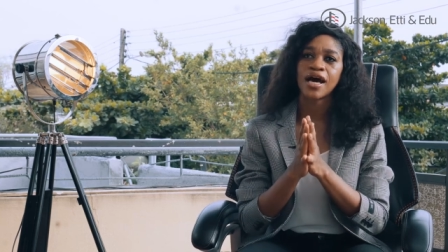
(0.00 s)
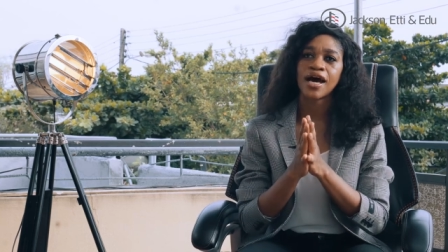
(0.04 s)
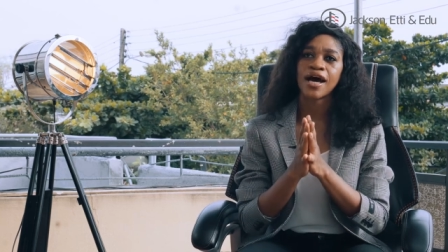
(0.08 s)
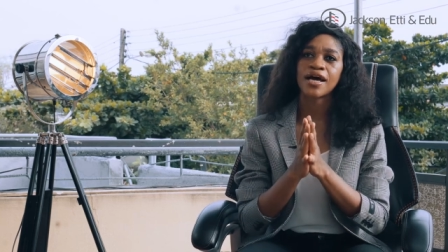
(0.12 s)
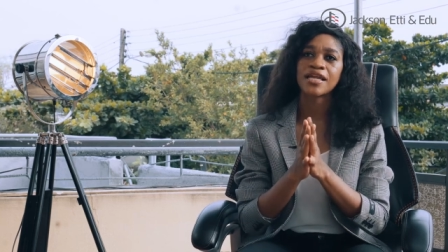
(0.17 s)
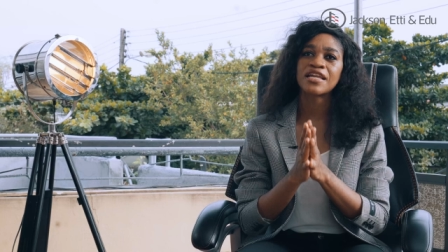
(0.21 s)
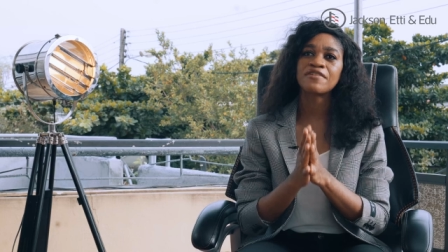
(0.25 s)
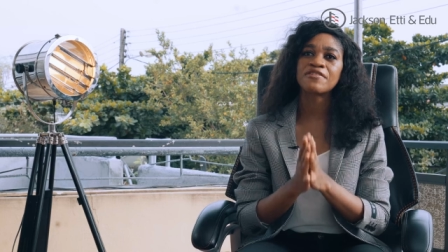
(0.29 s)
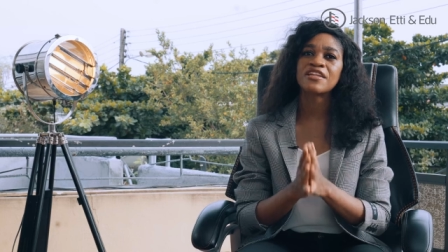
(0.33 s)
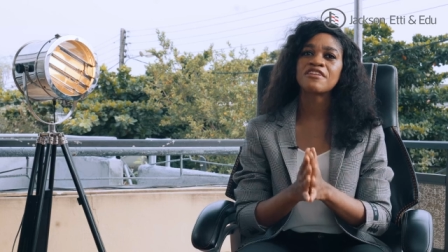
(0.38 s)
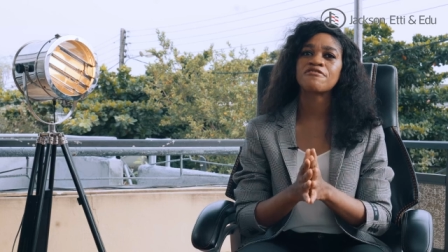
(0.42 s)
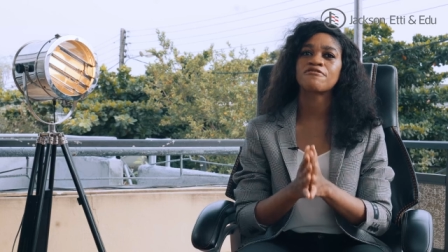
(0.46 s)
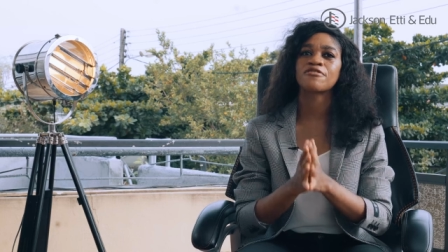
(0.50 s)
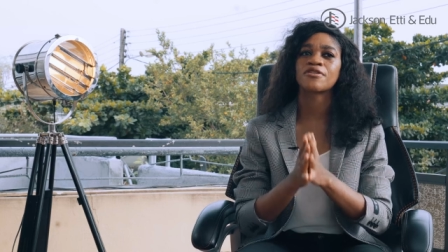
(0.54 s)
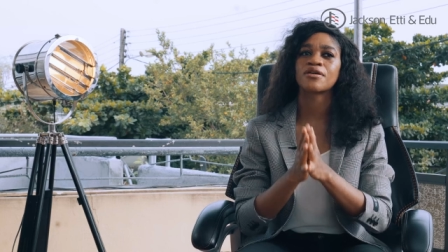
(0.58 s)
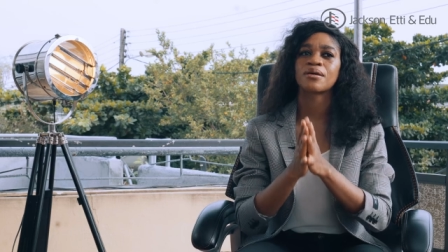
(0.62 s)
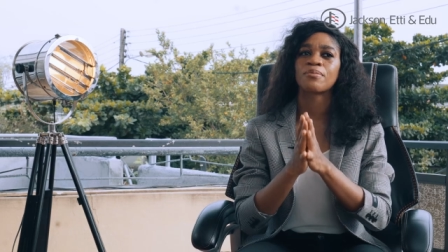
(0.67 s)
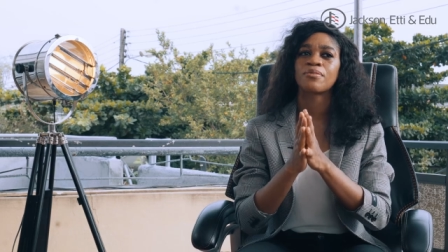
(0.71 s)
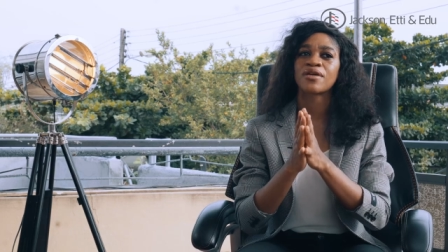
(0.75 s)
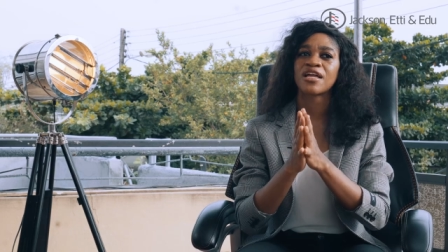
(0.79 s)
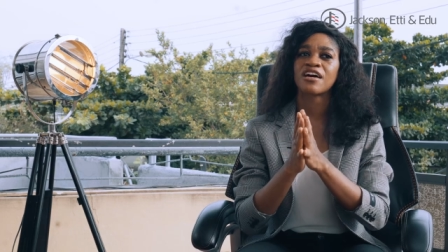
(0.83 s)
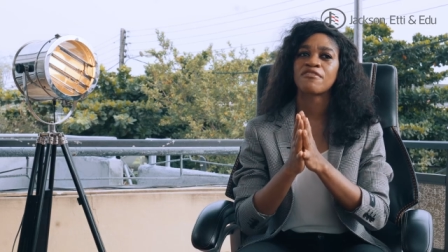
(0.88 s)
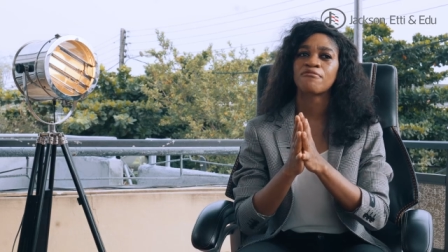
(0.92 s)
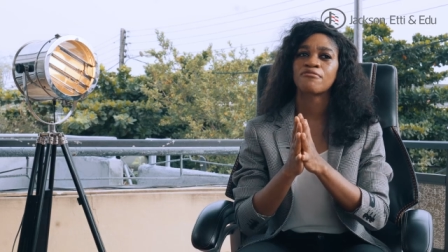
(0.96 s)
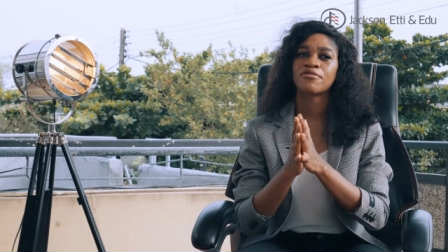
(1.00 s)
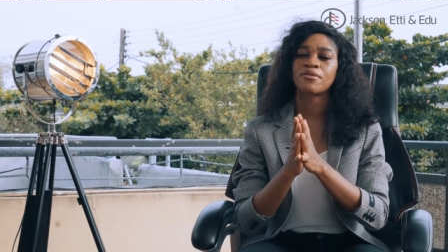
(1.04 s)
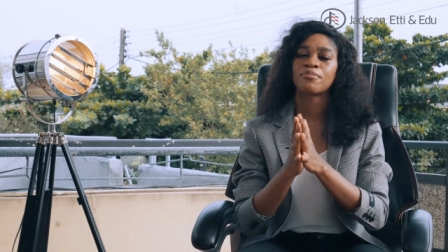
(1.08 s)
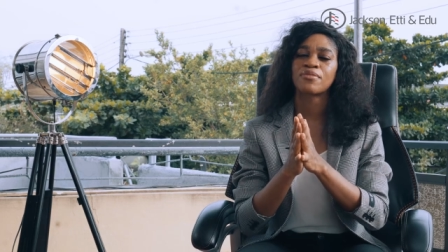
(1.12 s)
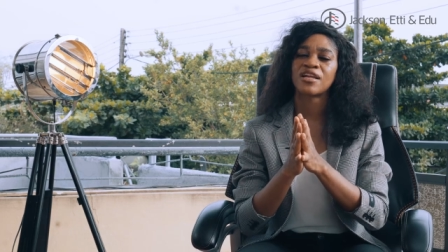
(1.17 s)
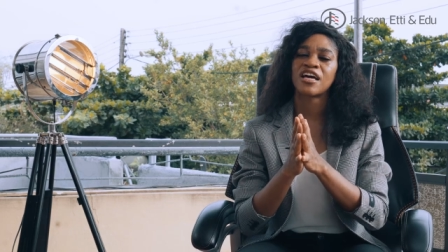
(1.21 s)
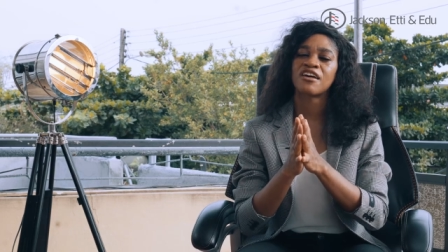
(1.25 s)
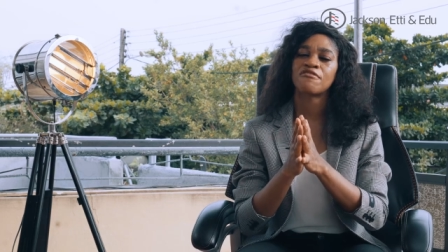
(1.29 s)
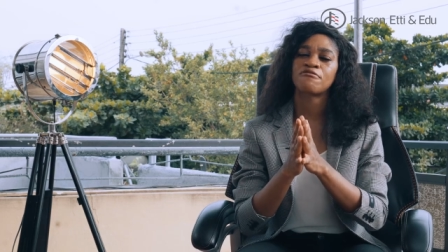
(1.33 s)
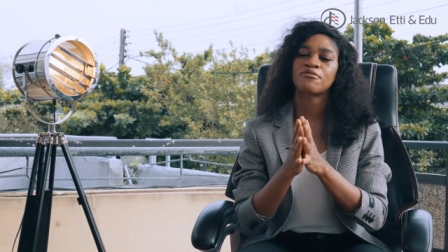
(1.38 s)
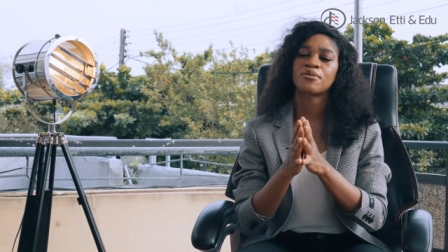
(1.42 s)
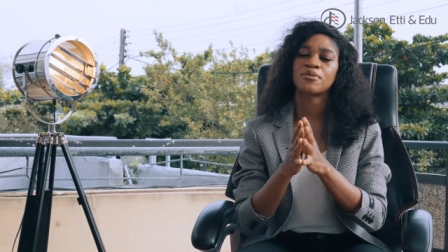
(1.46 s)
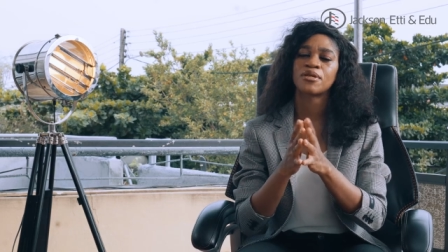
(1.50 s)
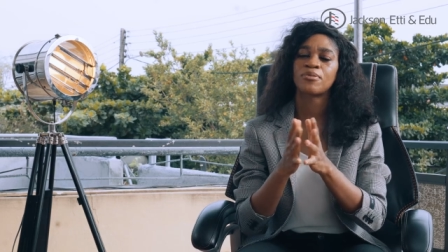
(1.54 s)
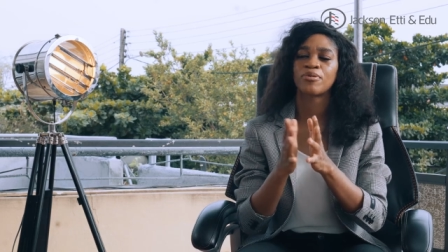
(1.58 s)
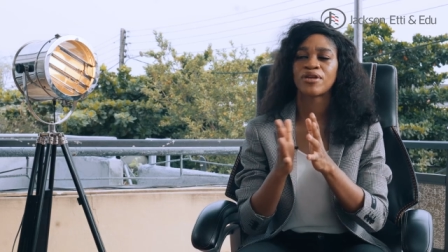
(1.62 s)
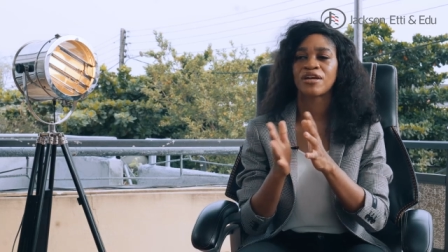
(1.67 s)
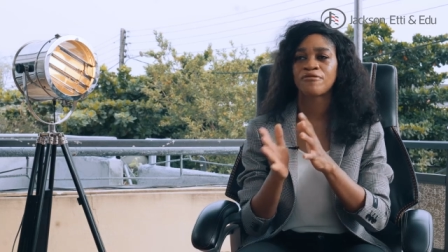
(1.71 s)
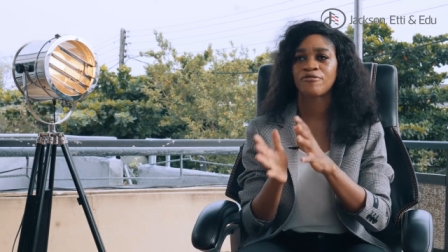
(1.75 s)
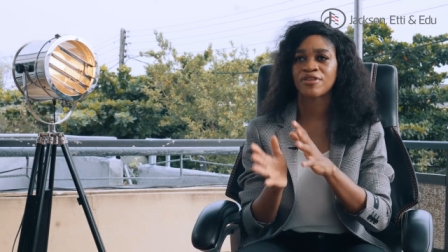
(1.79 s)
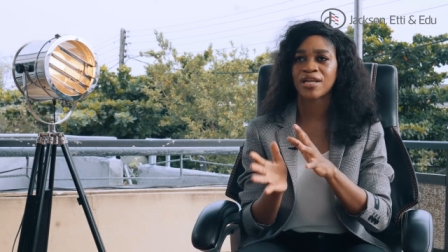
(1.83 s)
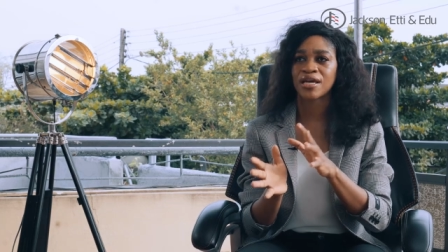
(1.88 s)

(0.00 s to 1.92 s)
And even if it may not have been dependent for